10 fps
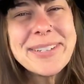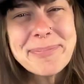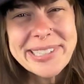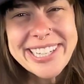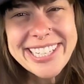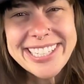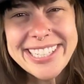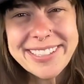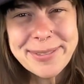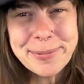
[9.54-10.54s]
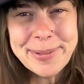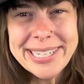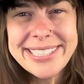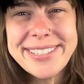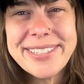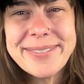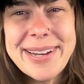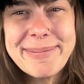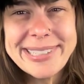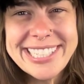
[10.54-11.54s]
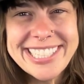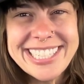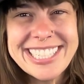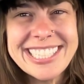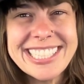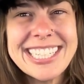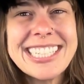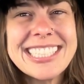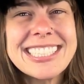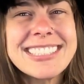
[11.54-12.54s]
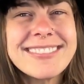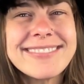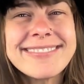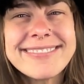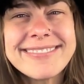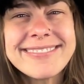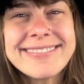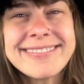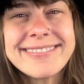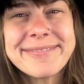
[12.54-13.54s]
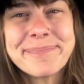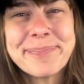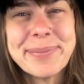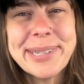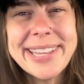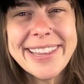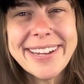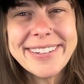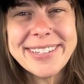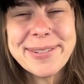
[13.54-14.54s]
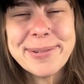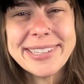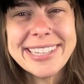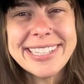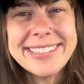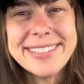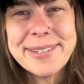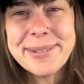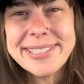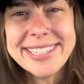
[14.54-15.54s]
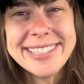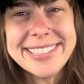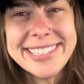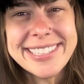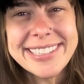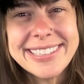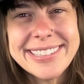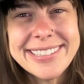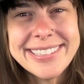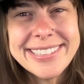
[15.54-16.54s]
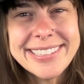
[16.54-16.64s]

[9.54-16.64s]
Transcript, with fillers: Breathe in and raise your vibration. Breathe out and release your resistance.